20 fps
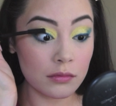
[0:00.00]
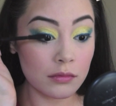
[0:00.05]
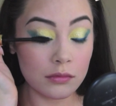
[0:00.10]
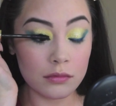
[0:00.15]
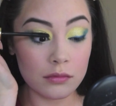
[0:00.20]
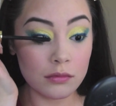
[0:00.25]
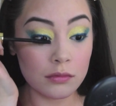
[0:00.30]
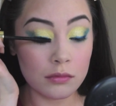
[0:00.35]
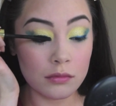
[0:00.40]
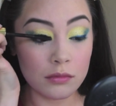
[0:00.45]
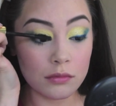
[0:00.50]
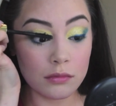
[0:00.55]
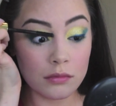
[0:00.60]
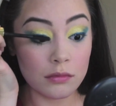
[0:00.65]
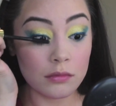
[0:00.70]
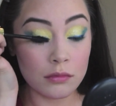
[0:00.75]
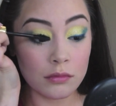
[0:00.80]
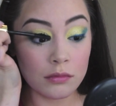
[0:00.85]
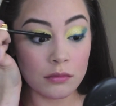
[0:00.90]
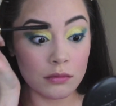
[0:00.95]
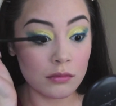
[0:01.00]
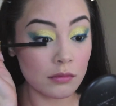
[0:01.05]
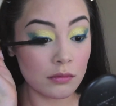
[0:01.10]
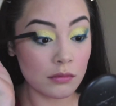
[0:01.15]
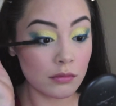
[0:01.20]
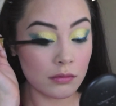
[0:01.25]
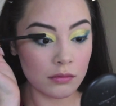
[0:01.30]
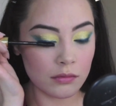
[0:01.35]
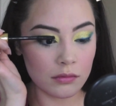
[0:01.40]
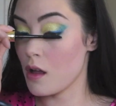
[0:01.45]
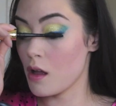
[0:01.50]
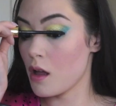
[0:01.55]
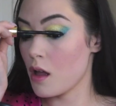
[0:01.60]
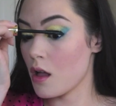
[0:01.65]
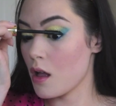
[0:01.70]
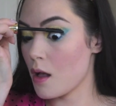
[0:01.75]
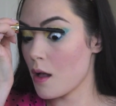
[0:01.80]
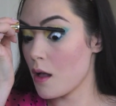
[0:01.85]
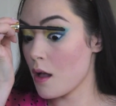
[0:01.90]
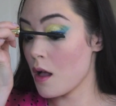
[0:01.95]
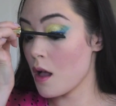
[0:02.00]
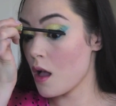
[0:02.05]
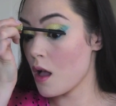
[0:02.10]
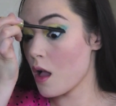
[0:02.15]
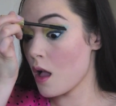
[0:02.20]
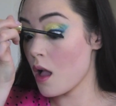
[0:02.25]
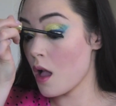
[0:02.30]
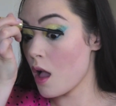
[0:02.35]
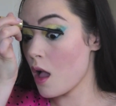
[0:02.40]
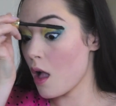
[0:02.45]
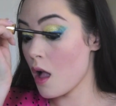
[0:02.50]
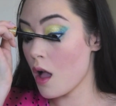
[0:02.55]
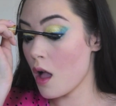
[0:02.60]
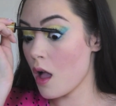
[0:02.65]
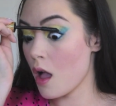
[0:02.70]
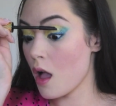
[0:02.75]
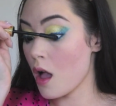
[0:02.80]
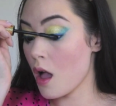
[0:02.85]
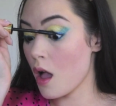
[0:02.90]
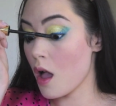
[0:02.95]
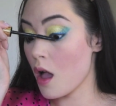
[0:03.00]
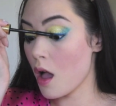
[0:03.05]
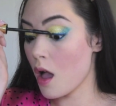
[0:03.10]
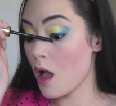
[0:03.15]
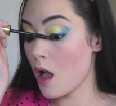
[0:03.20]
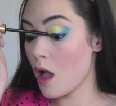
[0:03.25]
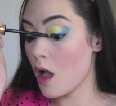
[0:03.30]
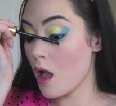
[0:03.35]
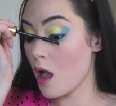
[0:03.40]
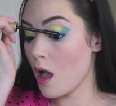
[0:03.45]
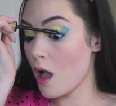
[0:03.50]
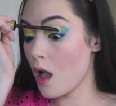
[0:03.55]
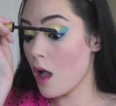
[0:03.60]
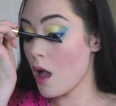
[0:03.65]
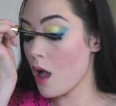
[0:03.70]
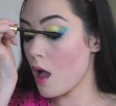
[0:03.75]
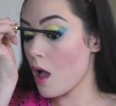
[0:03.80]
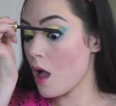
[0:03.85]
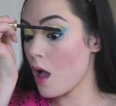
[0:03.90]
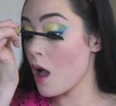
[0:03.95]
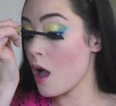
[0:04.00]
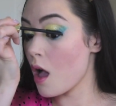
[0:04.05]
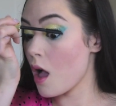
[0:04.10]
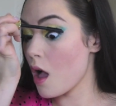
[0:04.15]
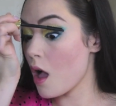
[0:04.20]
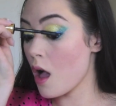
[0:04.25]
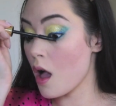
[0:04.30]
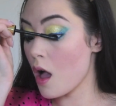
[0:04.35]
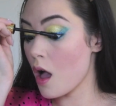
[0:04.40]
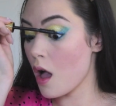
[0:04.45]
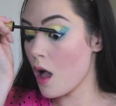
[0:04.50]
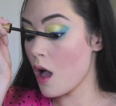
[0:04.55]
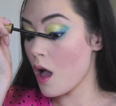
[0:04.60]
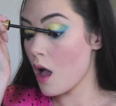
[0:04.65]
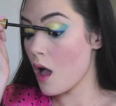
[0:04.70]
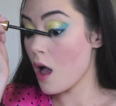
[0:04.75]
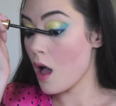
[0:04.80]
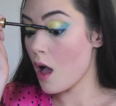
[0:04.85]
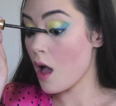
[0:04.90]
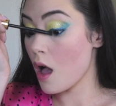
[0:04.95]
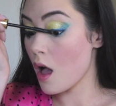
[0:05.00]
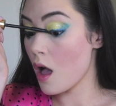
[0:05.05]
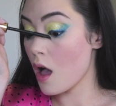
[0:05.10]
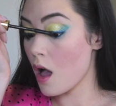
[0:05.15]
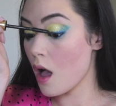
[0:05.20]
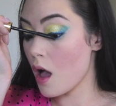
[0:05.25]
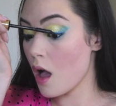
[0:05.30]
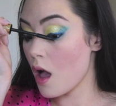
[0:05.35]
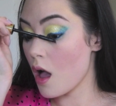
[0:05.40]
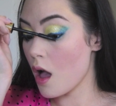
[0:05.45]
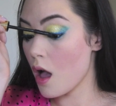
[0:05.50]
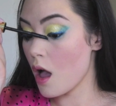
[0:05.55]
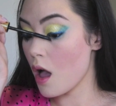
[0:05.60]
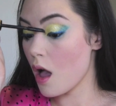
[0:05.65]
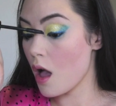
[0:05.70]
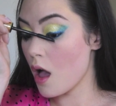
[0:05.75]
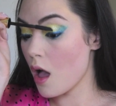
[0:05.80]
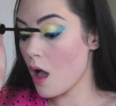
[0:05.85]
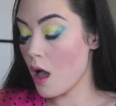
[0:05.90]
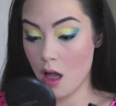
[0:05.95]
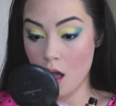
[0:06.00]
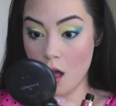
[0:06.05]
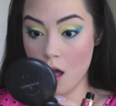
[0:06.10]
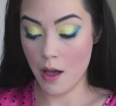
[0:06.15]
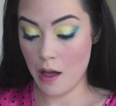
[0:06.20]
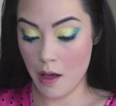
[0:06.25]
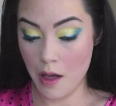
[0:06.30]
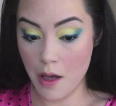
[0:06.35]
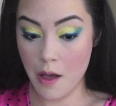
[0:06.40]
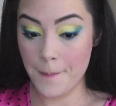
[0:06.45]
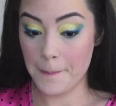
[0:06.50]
No one is speaking in this clip.